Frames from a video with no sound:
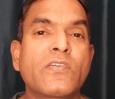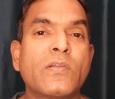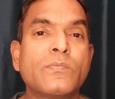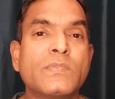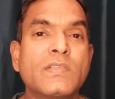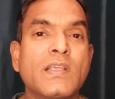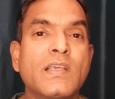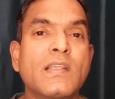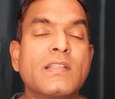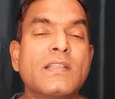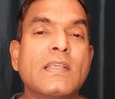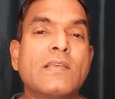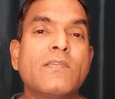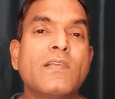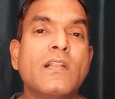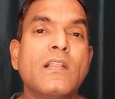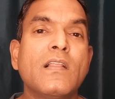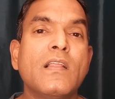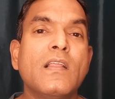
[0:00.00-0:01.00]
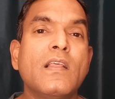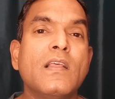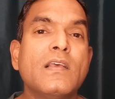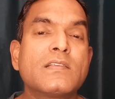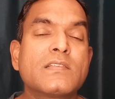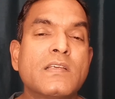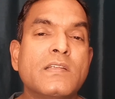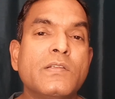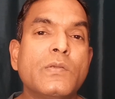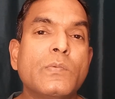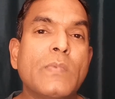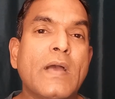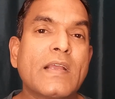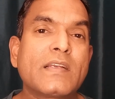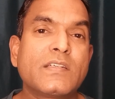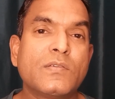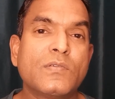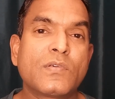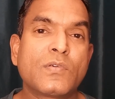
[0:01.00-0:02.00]
From there they will send you
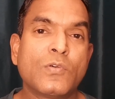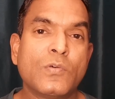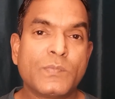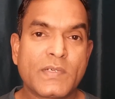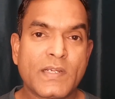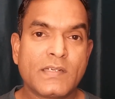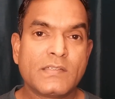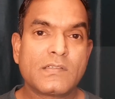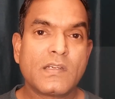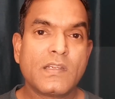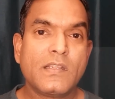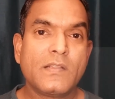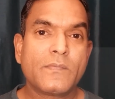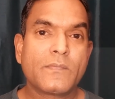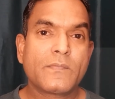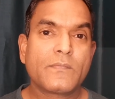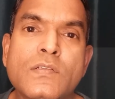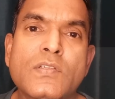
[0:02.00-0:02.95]
back to your home country.